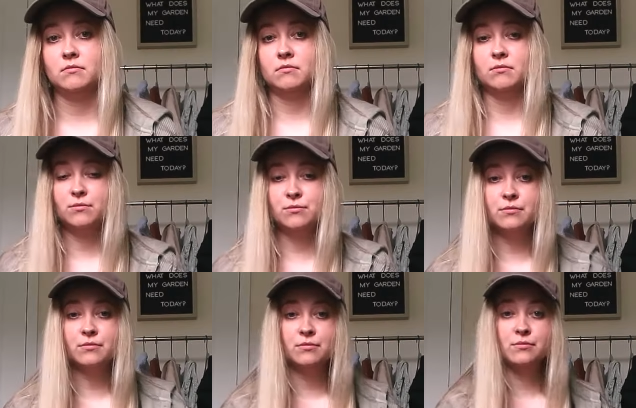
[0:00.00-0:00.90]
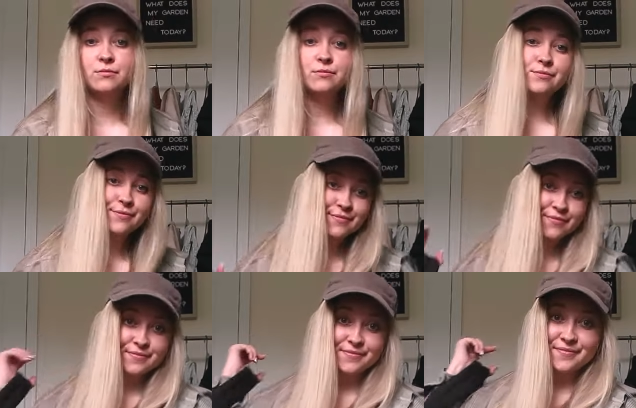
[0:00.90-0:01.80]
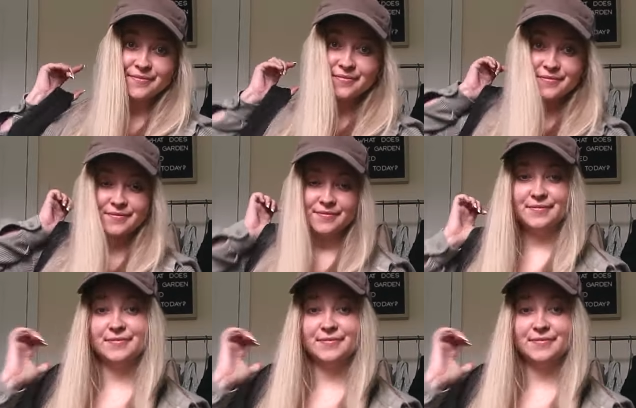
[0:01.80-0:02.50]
[no speech]